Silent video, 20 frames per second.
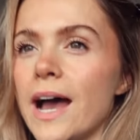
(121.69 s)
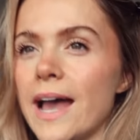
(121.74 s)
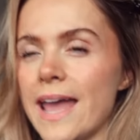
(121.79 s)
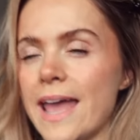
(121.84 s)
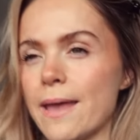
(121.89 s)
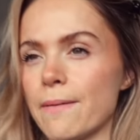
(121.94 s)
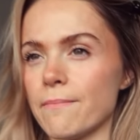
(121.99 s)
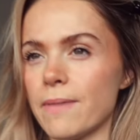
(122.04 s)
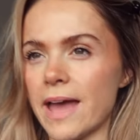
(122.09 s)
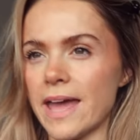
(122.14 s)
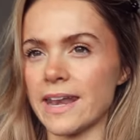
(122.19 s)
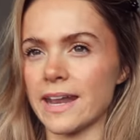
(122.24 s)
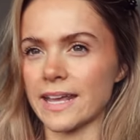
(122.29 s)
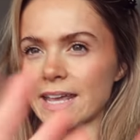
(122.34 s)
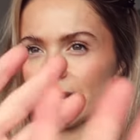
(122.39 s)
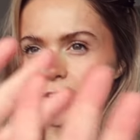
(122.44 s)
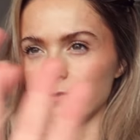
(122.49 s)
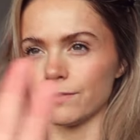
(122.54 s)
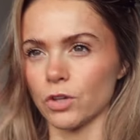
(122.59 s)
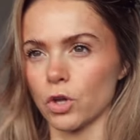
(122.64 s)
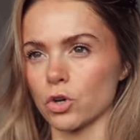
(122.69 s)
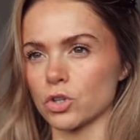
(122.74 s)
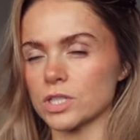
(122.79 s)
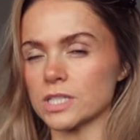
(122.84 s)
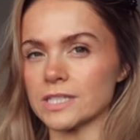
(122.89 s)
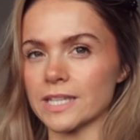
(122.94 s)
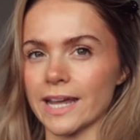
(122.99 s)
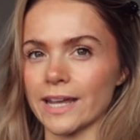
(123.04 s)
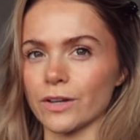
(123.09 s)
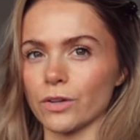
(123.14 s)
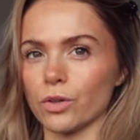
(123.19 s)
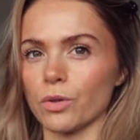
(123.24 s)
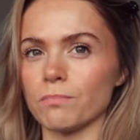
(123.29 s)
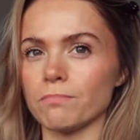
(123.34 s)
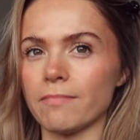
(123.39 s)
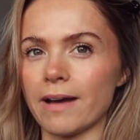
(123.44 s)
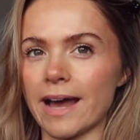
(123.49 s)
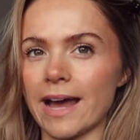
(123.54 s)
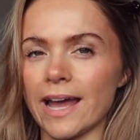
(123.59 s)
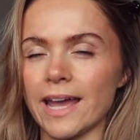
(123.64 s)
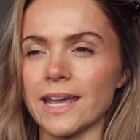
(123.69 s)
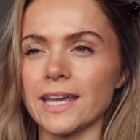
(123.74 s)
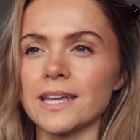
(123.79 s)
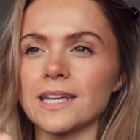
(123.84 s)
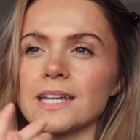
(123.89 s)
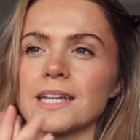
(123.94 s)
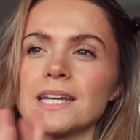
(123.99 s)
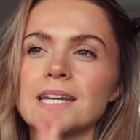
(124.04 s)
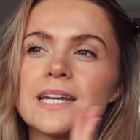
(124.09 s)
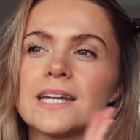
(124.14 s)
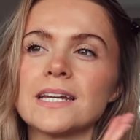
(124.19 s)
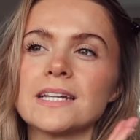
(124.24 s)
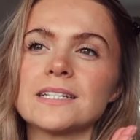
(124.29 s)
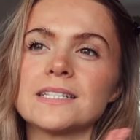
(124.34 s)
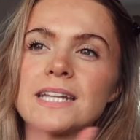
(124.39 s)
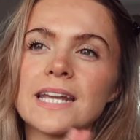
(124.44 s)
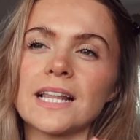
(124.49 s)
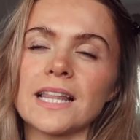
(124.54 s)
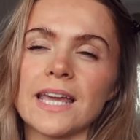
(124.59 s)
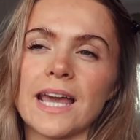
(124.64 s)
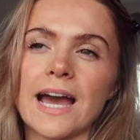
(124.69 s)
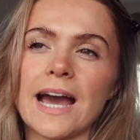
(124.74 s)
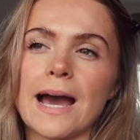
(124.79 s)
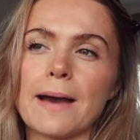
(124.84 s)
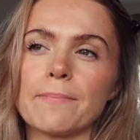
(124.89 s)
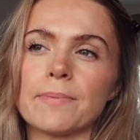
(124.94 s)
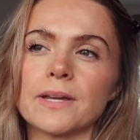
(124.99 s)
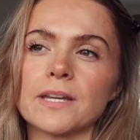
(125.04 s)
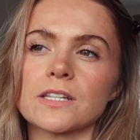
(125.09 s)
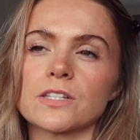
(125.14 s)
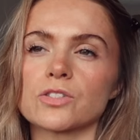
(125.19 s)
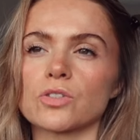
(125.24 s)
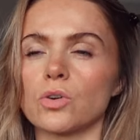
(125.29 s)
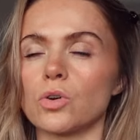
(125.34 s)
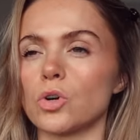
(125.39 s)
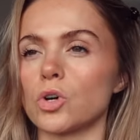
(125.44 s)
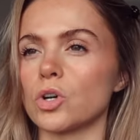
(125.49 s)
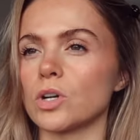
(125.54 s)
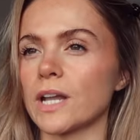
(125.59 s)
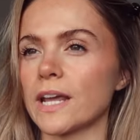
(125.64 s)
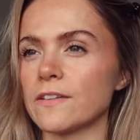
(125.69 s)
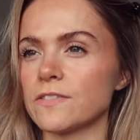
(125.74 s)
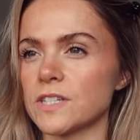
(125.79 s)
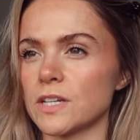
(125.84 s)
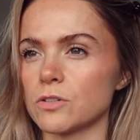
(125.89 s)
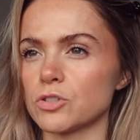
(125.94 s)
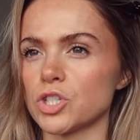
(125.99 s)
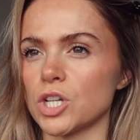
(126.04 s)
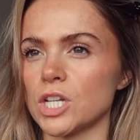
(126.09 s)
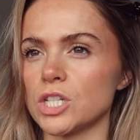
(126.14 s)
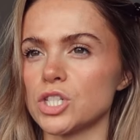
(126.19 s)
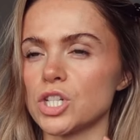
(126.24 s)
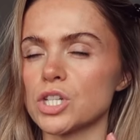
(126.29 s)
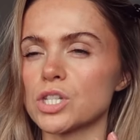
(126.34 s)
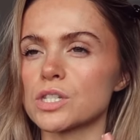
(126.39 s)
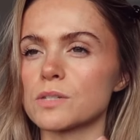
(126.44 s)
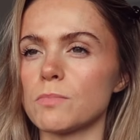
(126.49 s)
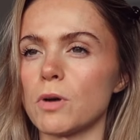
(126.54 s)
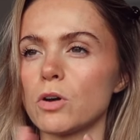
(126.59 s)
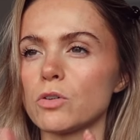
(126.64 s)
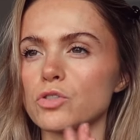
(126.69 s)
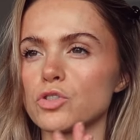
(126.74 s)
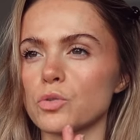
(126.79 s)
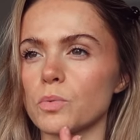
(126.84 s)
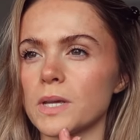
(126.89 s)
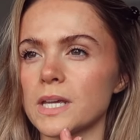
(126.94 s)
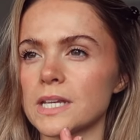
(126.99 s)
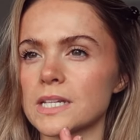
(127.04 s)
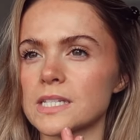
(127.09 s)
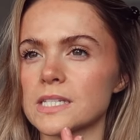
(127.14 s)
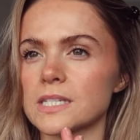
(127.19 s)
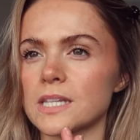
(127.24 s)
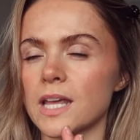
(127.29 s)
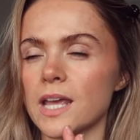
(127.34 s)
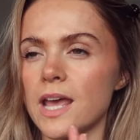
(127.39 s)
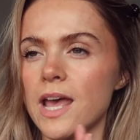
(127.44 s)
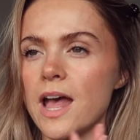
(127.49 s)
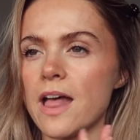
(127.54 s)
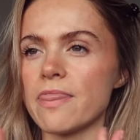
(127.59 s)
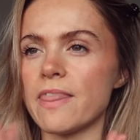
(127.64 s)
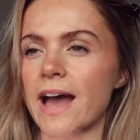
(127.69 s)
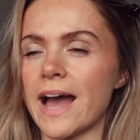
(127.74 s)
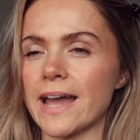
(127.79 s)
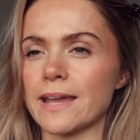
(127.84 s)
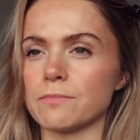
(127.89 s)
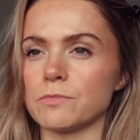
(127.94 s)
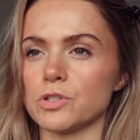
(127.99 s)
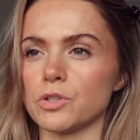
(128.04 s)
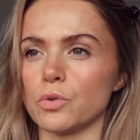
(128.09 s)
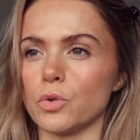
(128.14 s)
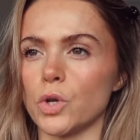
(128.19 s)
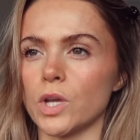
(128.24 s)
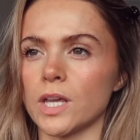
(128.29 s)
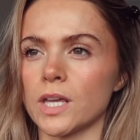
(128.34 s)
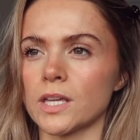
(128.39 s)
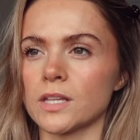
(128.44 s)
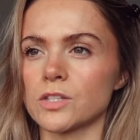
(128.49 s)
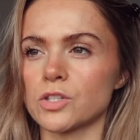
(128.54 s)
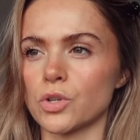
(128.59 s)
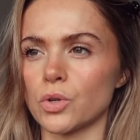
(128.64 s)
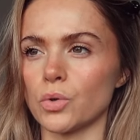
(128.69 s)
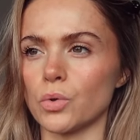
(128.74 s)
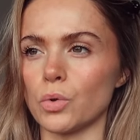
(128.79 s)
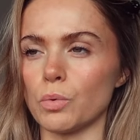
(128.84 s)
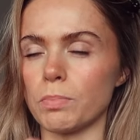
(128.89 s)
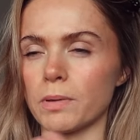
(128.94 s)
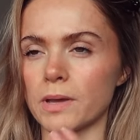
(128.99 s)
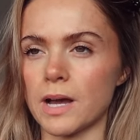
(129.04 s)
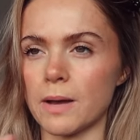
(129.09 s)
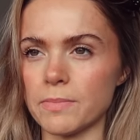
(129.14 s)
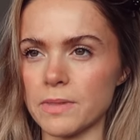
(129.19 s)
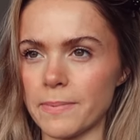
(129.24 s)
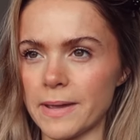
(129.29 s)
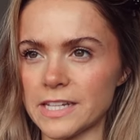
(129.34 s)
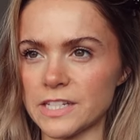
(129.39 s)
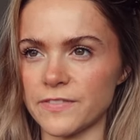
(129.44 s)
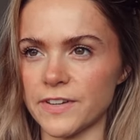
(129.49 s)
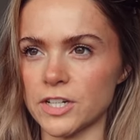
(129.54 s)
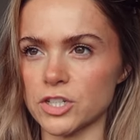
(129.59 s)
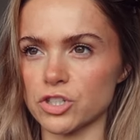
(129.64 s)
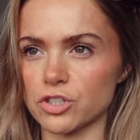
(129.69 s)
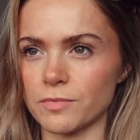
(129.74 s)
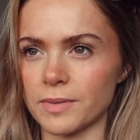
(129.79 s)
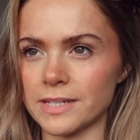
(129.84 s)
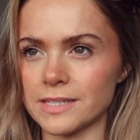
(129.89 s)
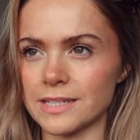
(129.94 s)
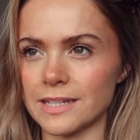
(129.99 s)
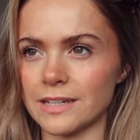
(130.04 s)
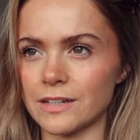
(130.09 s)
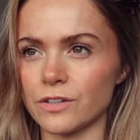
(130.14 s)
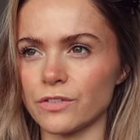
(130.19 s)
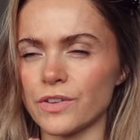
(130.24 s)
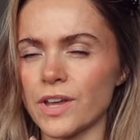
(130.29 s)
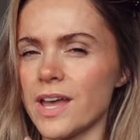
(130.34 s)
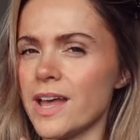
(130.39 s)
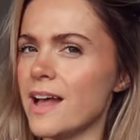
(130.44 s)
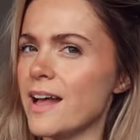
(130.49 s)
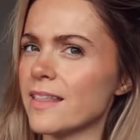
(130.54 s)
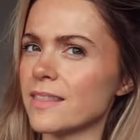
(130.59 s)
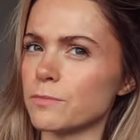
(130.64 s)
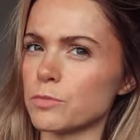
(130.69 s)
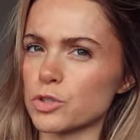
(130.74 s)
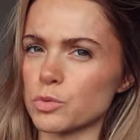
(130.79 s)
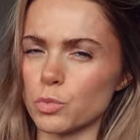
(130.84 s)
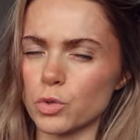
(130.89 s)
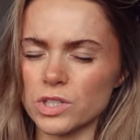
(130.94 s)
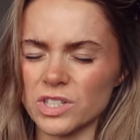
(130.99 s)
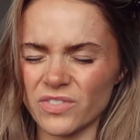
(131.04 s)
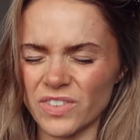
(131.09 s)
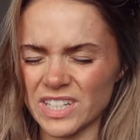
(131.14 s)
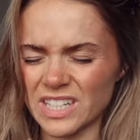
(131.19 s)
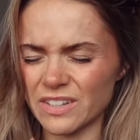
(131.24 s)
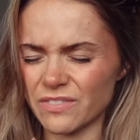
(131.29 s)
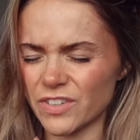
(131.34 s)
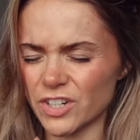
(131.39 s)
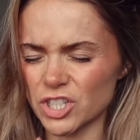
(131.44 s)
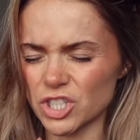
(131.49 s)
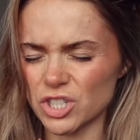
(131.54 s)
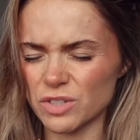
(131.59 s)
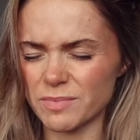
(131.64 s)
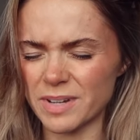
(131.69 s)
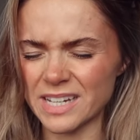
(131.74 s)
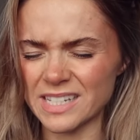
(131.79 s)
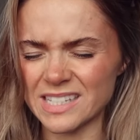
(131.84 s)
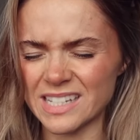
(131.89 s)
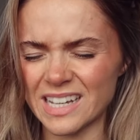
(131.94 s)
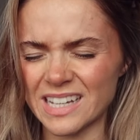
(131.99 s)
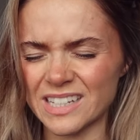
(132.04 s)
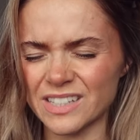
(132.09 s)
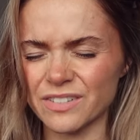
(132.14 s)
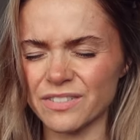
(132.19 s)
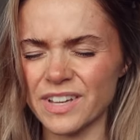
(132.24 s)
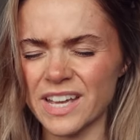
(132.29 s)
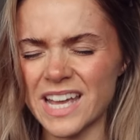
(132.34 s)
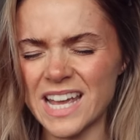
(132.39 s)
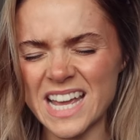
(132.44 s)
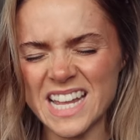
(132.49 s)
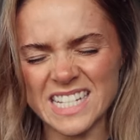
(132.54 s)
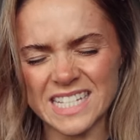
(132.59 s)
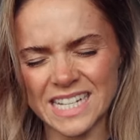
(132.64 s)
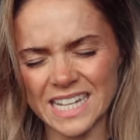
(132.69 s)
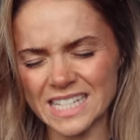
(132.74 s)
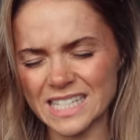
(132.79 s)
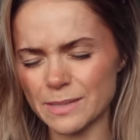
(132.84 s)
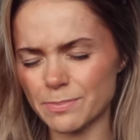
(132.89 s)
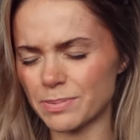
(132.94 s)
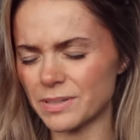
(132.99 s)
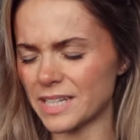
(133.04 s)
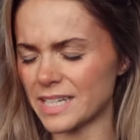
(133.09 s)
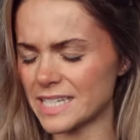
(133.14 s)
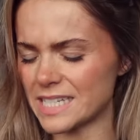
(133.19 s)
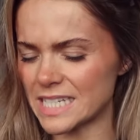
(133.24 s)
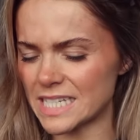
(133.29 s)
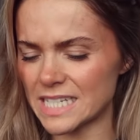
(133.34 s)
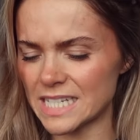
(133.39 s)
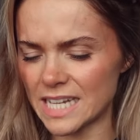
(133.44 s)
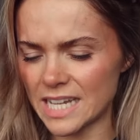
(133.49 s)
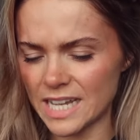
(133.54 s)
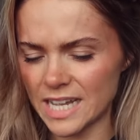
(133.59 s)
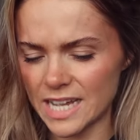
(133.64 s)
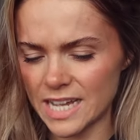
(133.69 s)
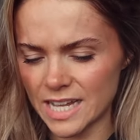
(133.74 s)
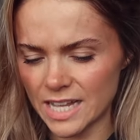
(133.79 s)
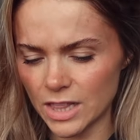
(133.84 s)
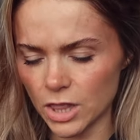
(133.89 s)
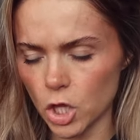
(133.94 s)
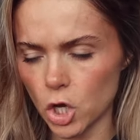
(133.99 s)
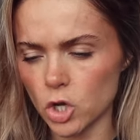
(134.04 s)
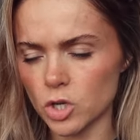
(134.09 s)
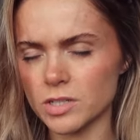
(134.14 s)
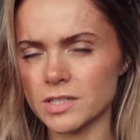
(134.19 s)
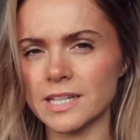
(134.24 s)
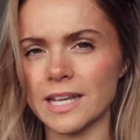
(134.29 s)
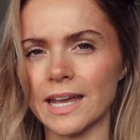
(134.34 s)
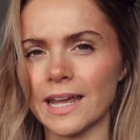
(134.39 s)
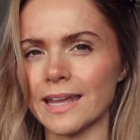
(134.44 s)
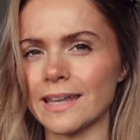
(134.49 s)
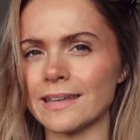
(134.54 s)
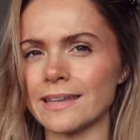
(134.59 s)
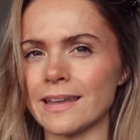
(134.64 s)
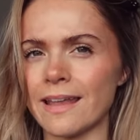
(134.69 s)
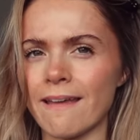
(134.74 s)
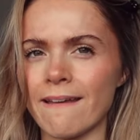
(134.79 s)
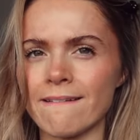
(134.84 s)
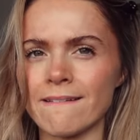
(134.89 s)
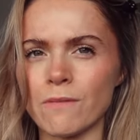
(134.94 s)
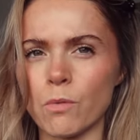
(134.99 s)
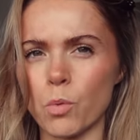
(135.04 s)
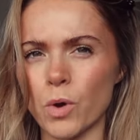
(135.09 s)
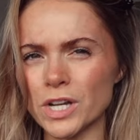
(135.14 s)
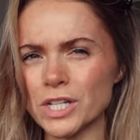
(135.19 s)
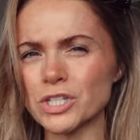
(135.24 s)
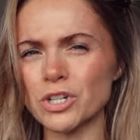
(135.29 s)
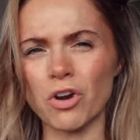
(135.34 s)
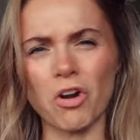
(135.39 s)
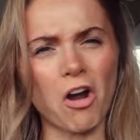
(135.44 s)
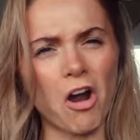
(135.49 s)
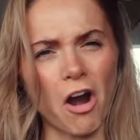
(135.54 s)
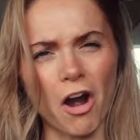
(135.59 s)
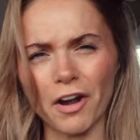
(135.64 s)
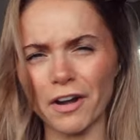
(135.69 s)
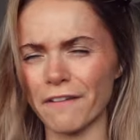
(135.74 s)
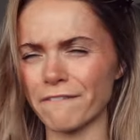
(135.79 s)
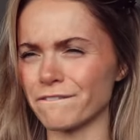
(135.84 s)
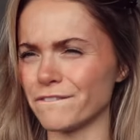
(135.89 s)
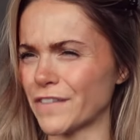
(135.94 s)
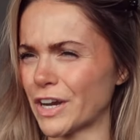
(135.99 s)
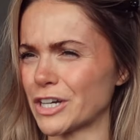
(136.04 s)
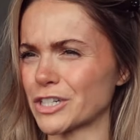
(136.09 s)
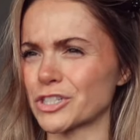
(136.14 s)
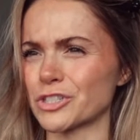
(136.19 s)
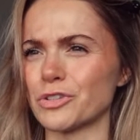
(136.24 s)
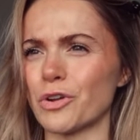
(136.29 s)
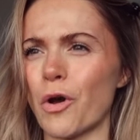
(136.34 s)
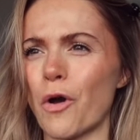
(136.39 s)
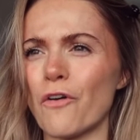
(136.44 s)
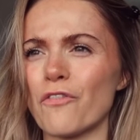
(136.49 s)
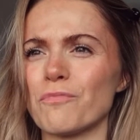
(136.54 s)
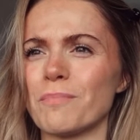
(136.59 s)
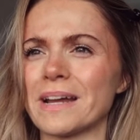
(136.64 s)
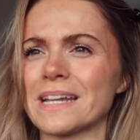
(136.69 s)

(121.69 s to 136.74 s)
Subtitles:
in a kind of vlog style, my daily habits or lifestyle changes, small tweaks that I'm doing to become the best version of myself, the most motivated version of myself, disciplined, locked in, winter arc version of